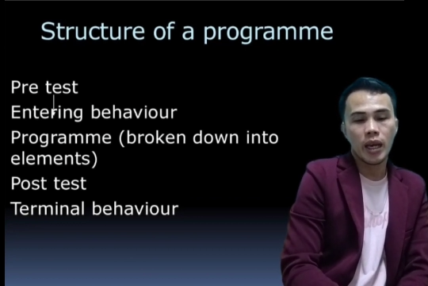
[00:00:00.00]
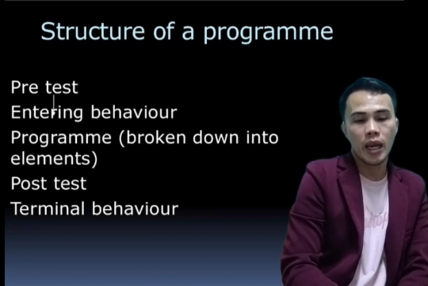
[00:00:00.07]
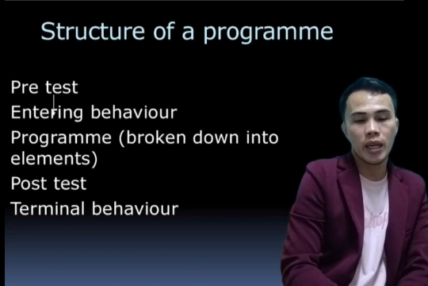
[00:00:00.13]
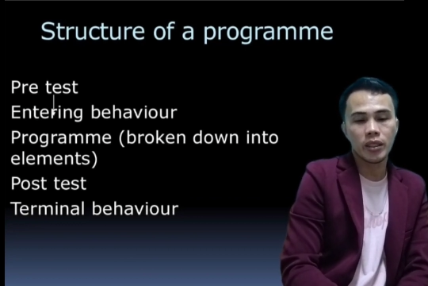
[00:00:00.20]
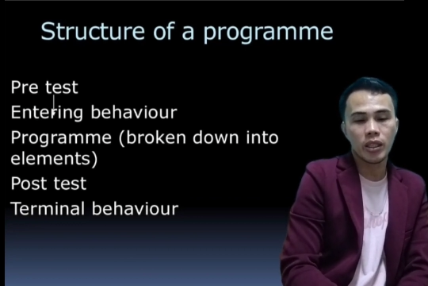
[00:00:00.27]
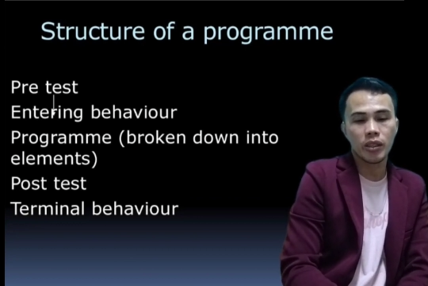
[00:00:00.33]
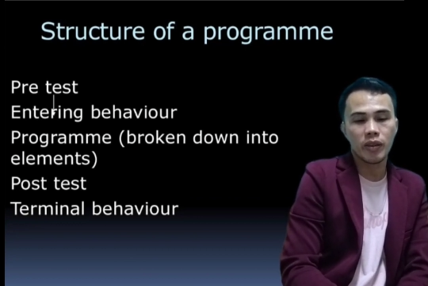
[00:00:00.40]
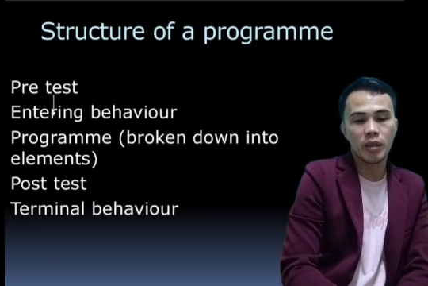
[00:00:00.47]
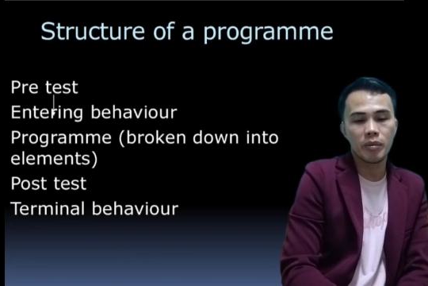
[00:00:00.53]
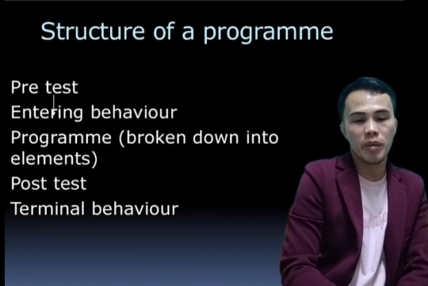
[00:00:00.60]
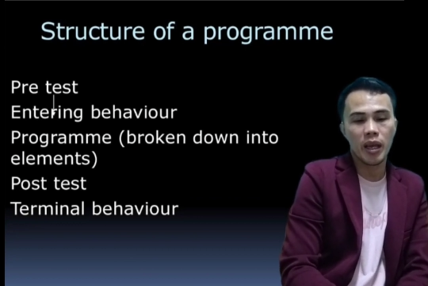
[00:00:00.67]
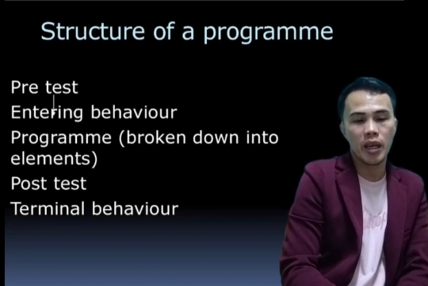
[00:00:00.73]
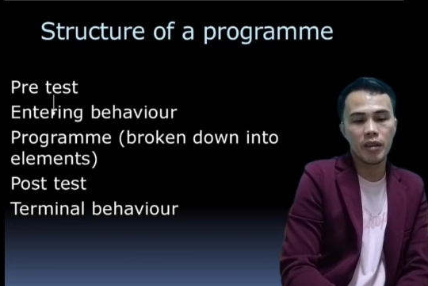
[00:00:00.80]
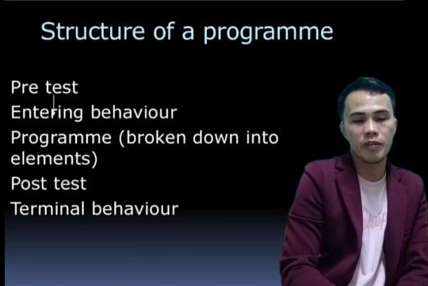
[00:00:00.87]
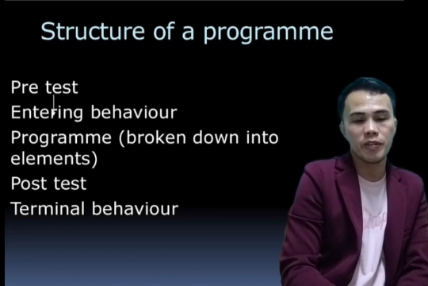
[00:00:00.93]
entering
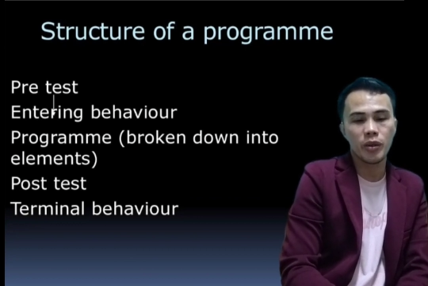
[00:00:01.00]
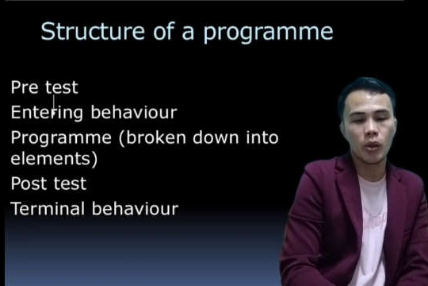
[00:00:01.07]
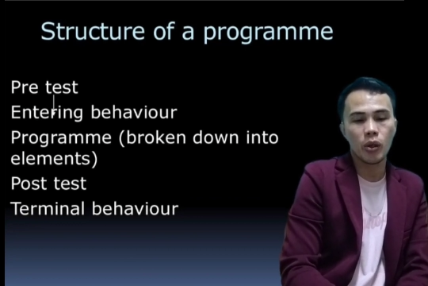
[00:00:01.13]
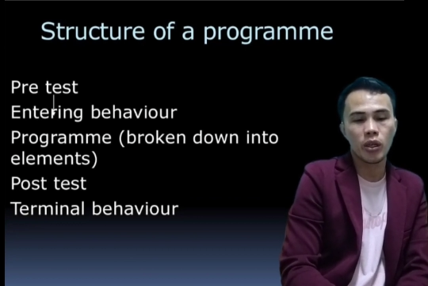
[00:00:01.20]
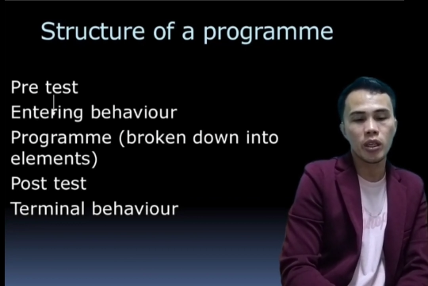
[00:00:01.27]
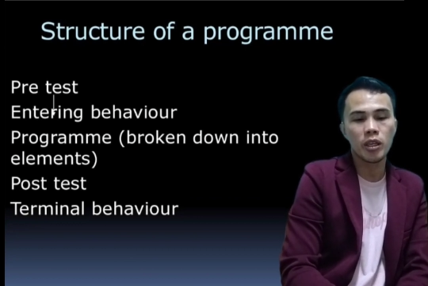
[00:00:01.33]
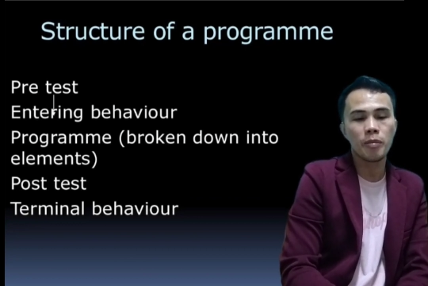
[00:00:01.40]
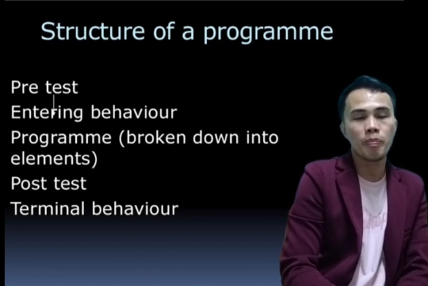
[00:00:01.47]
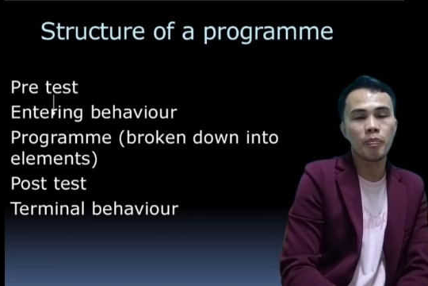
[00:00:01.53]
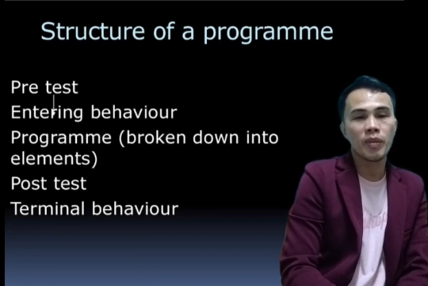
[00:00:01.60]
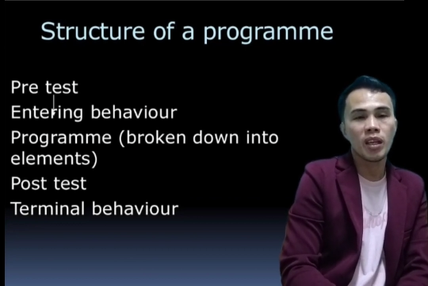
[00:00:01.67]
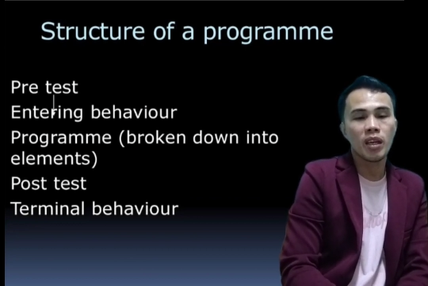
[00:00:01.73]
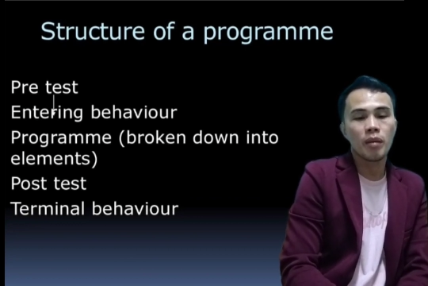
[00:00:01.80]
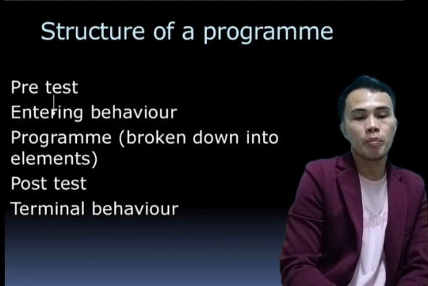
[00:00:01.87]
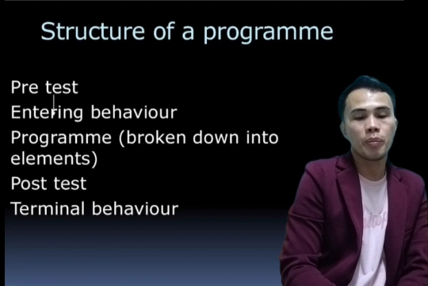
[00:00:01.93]
behavior,
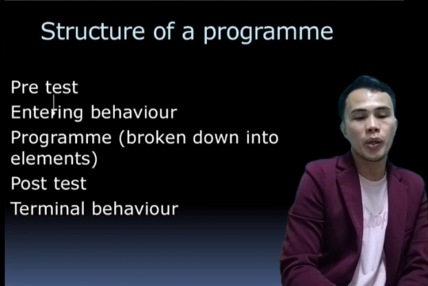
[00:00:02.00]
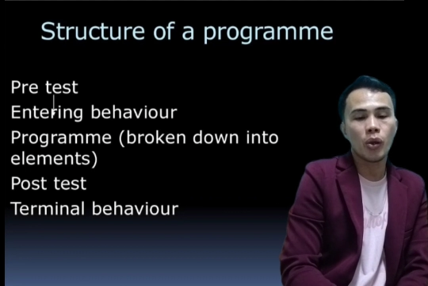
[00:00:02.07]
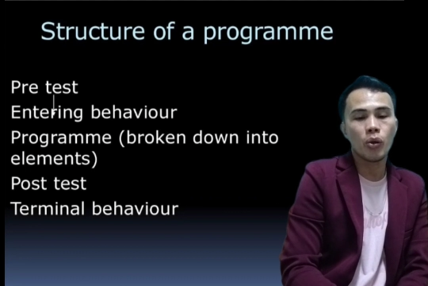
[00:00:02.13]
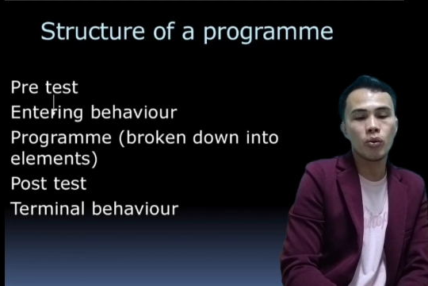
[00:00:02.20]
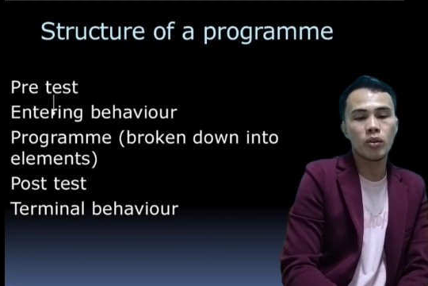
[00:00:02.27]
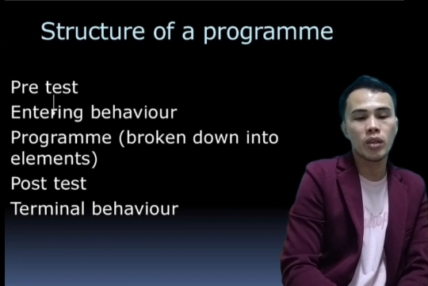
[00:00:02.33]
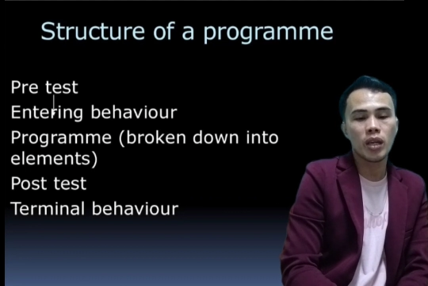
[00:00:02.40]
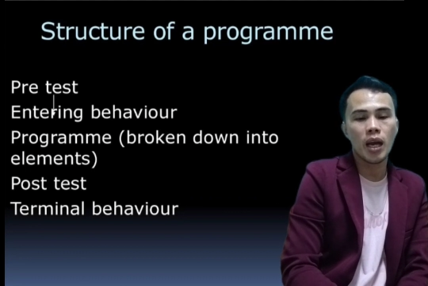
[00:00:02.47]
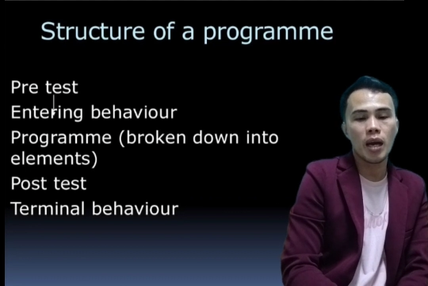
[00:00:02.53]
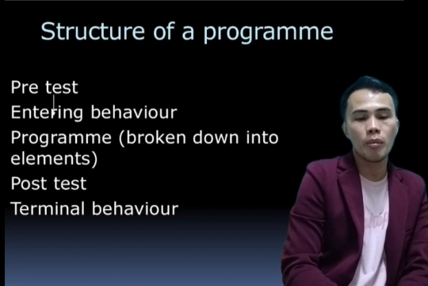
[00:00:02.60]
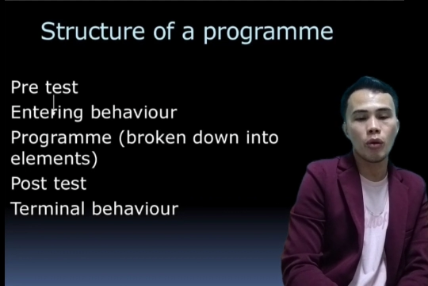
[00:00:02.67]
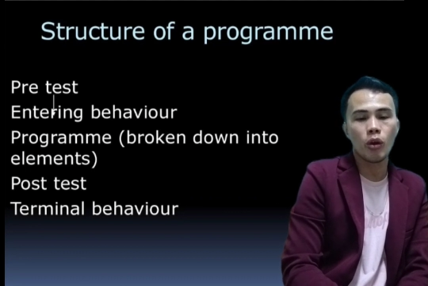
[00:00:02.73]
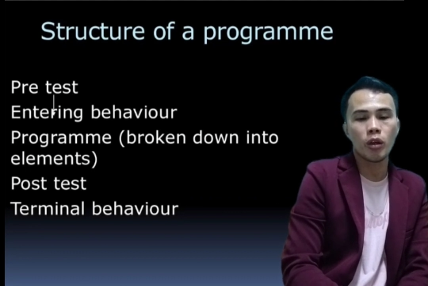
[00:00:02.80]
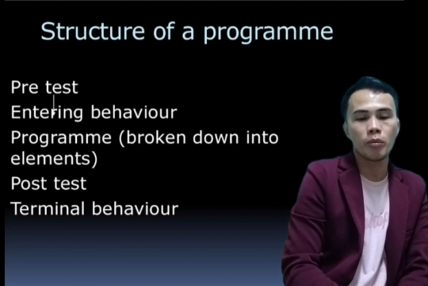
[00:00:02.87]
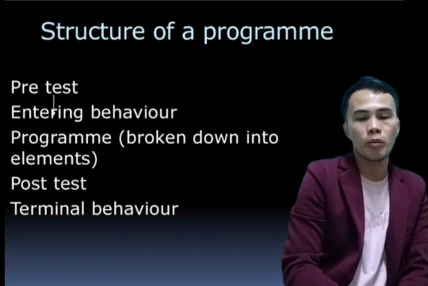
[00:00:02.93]

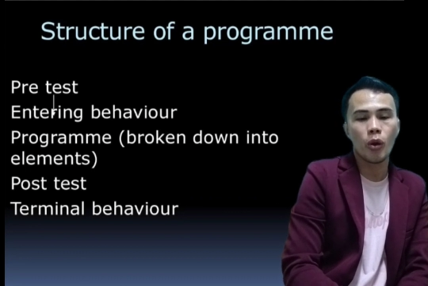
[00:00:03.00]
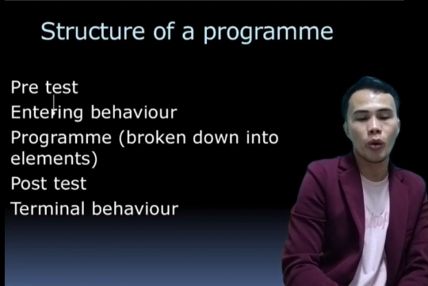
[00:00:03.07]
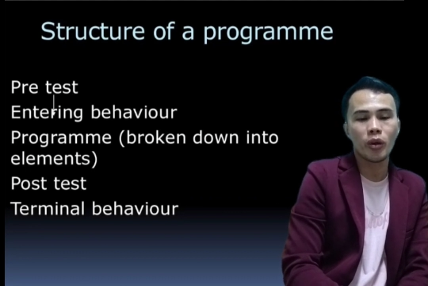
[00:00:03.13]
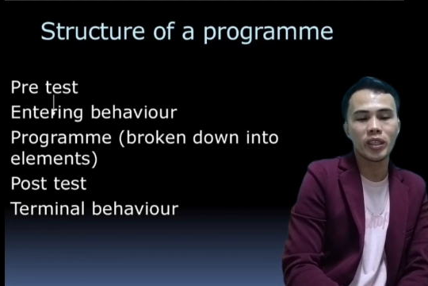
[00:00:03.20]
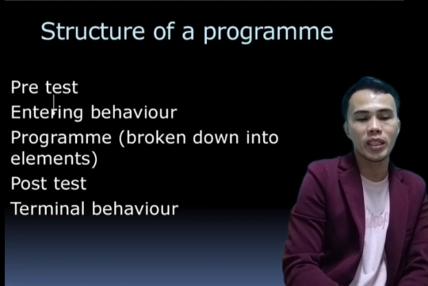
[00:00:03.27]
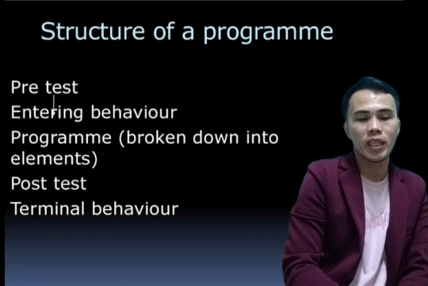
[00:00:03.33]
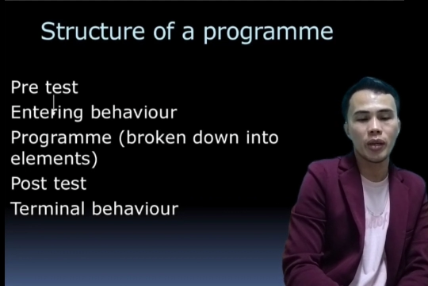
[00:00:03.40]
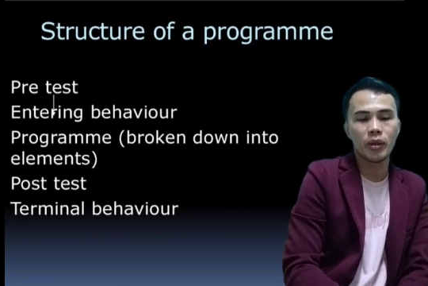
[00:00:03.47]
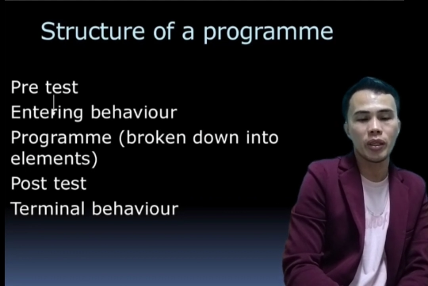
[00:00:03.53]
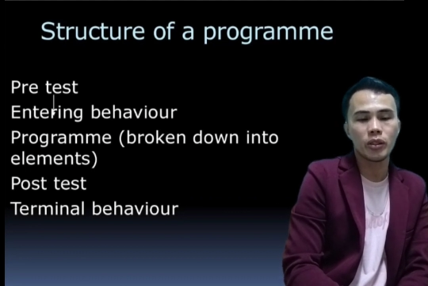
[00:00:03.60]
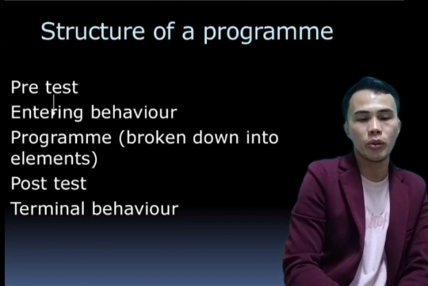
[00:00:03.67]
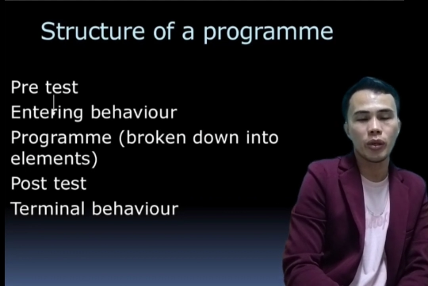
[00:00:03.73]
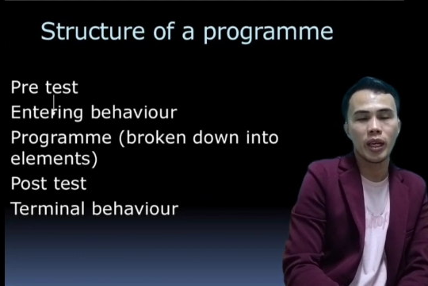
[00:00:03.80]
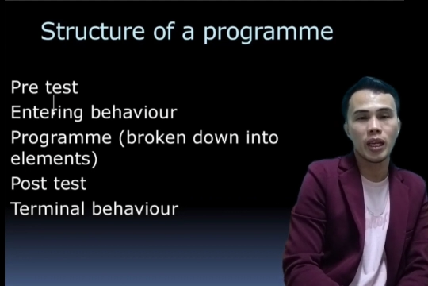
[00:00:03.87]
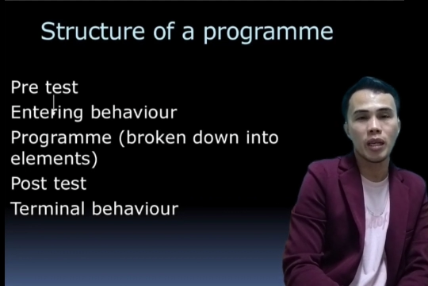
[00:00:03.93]
program or broken down
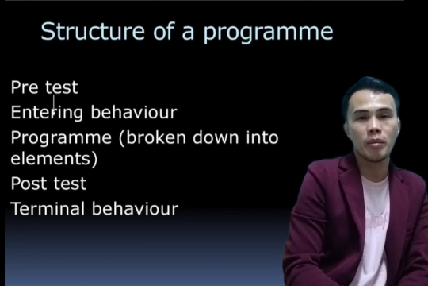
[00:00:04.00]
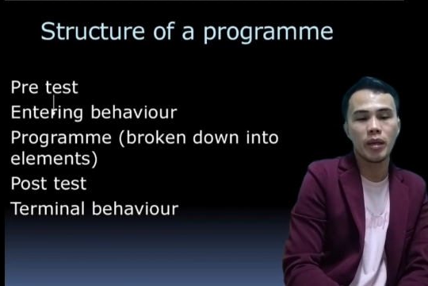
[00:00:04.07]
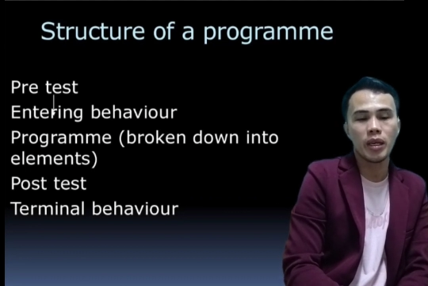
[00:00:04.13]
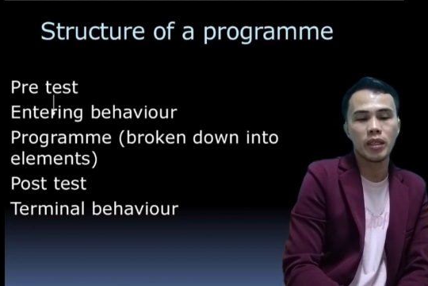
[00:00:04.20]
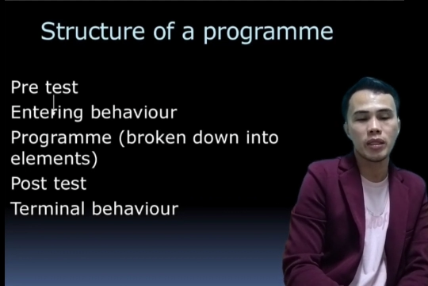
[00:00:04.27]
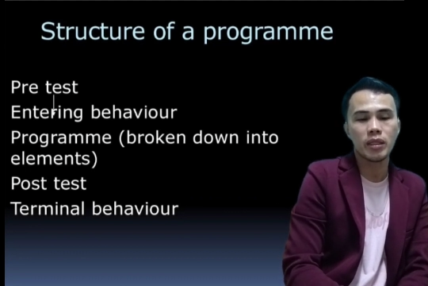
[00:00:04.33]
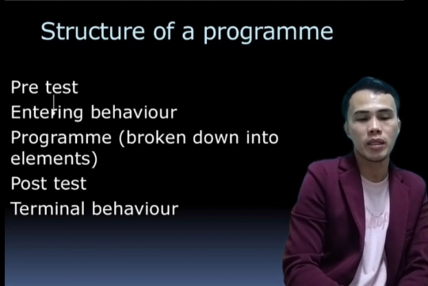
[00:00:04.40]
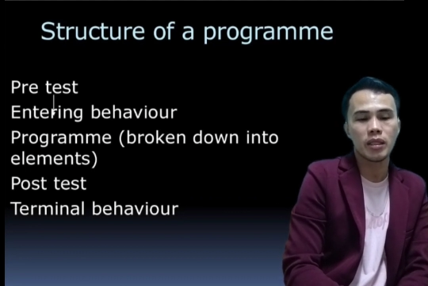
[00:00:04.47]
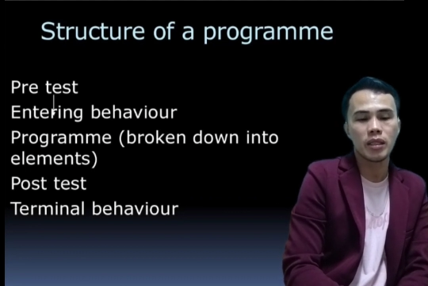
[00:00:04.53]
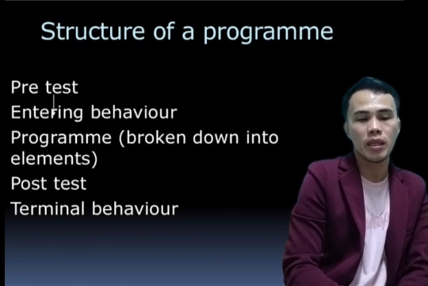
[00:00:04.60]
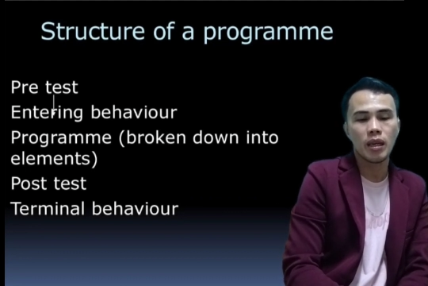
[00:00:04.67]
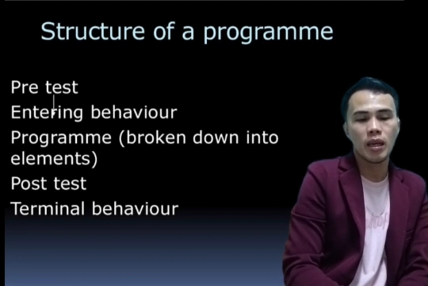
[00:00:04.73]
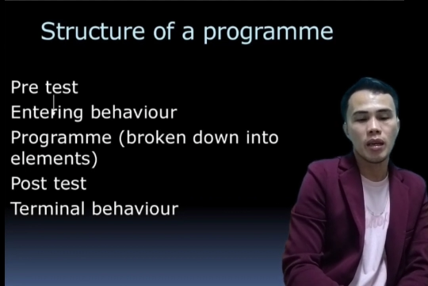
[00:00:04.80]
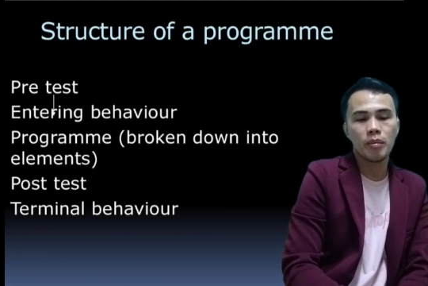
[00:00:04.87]
into elements,